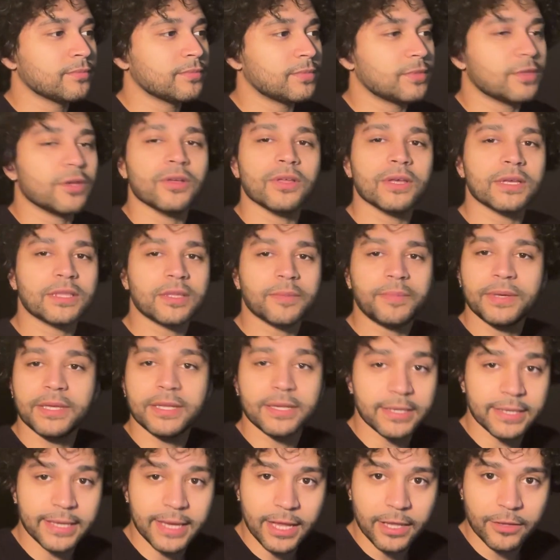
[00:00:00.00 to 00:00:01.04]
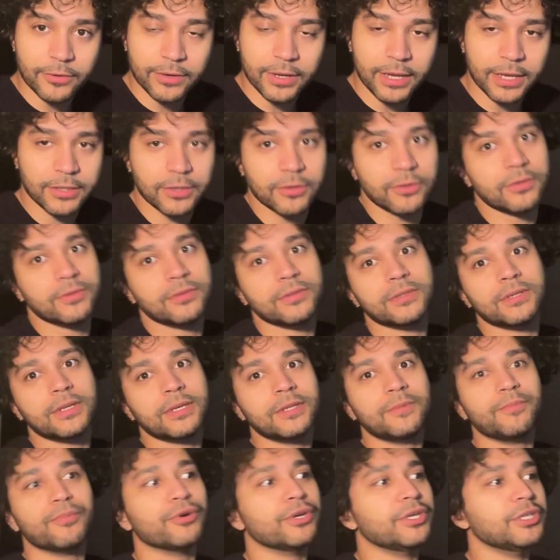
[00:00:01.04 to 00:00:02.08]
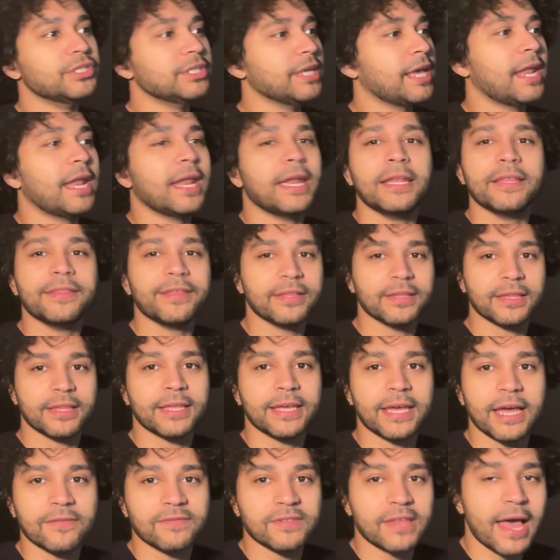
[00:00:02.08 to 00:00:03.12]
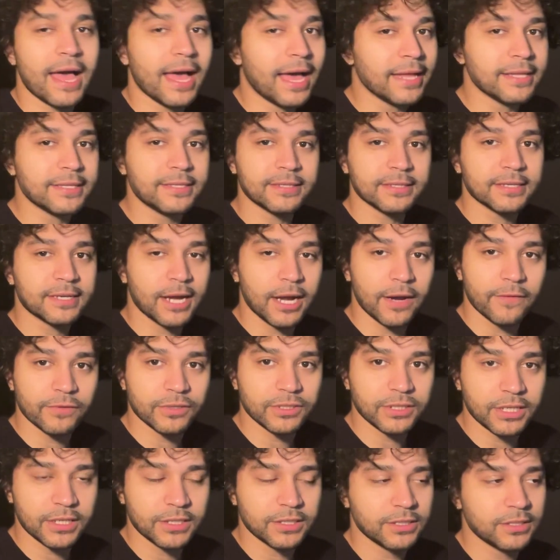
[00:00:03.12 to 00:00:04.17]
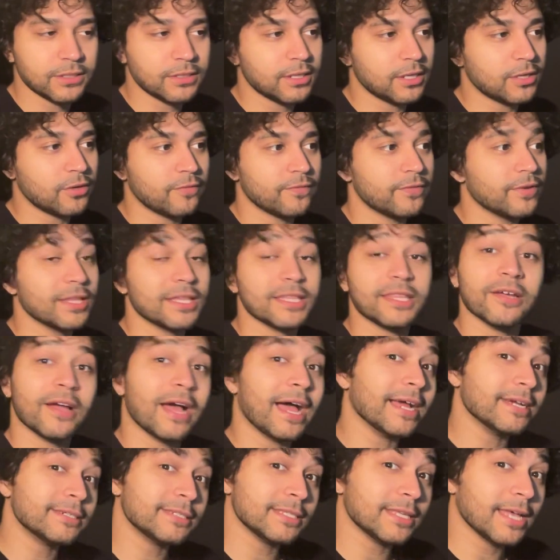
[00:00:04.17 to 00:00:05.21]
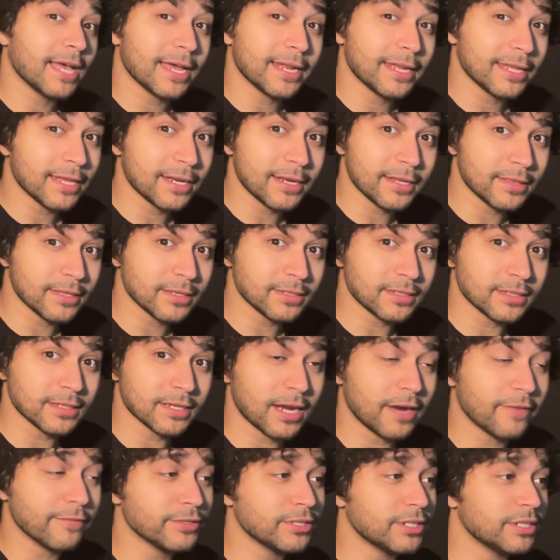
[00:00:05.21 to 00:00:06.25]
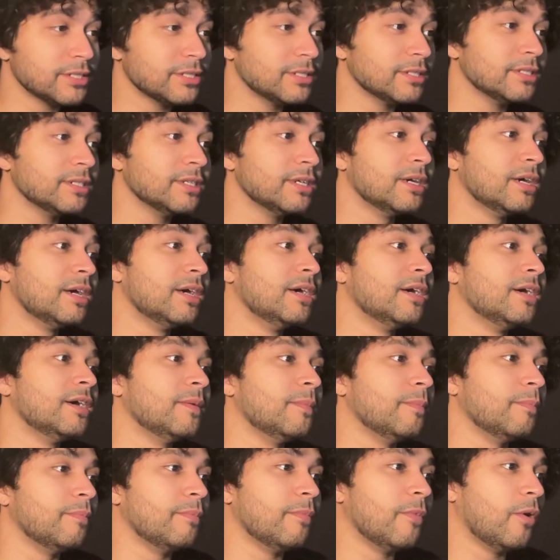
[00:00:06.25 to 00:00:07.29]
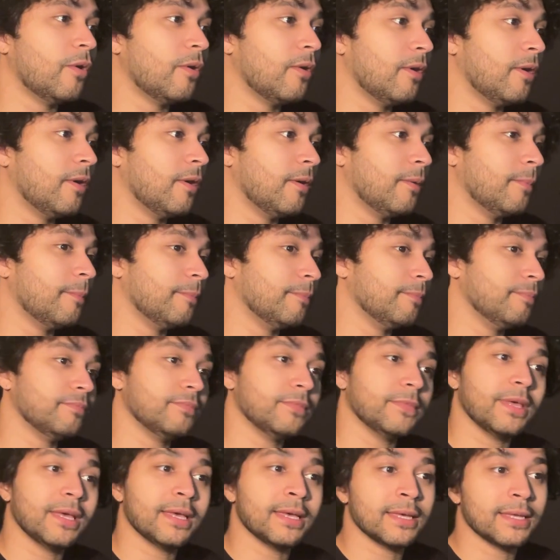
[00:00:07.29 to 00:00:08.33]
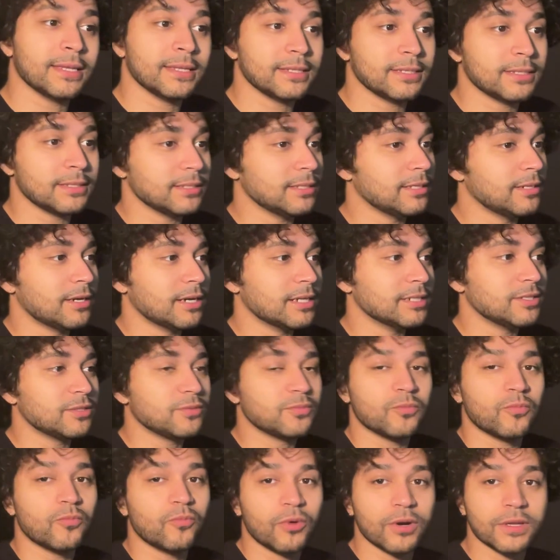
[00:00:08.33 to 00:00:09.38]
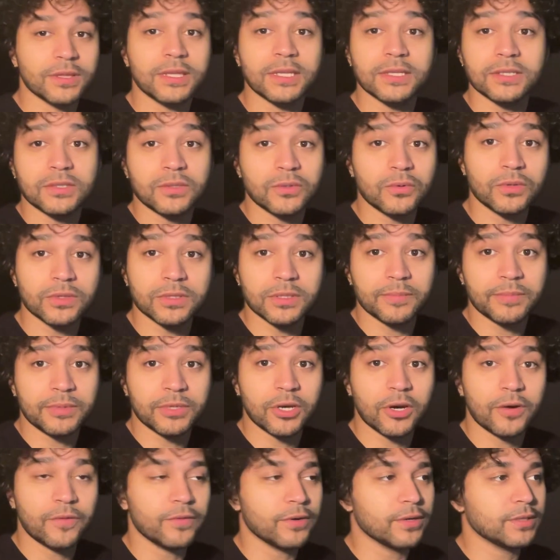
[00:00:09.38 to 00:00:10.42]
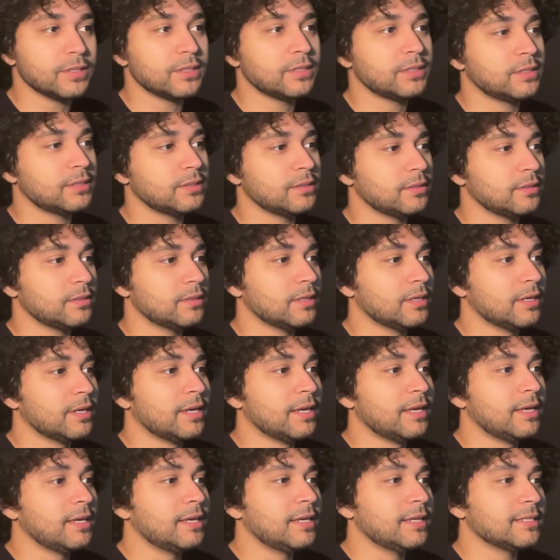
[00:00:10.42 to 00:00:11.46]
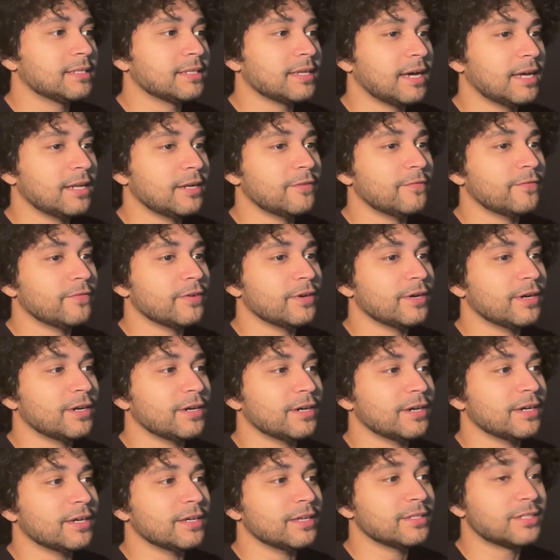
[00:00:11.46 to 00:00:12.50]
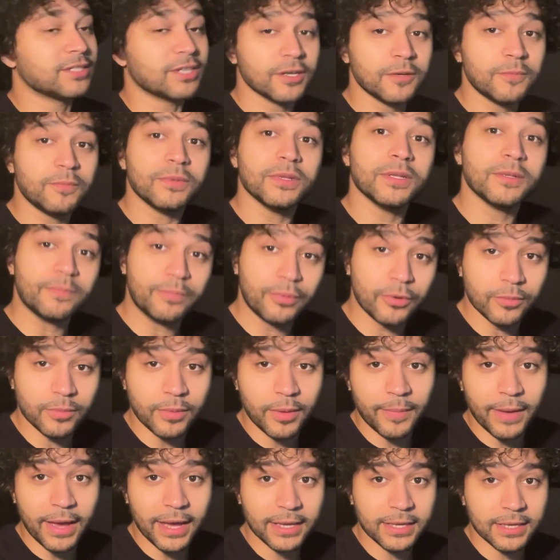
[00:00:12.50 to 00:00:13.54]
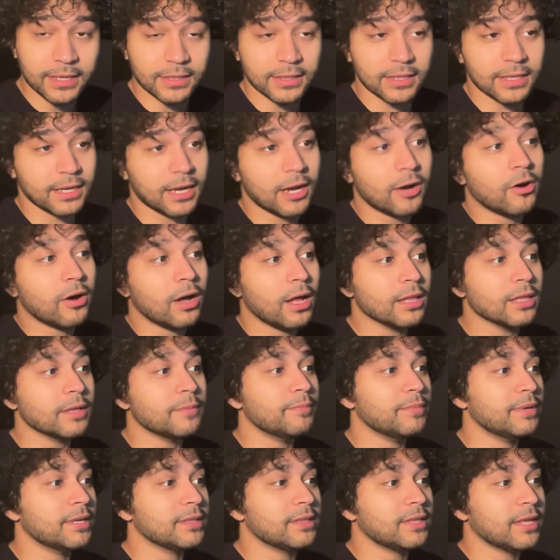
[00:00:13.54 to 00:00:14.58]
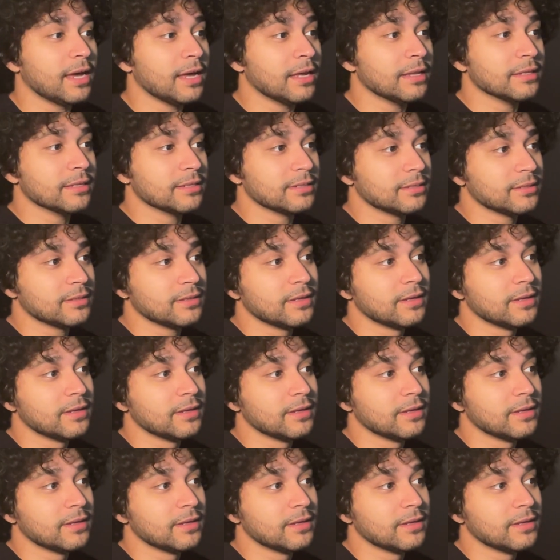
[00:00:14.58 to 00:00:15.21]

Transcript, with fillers: they're like the peanut gallery. I don't appreciate anything that they have to add to the conversation. I don't feel like they're actually adding anything to the conversation um, and you know I just want this duel to be over. It's it's kind of uh, it's good. It pulled me back in. Like I'll, I'll admit that. Like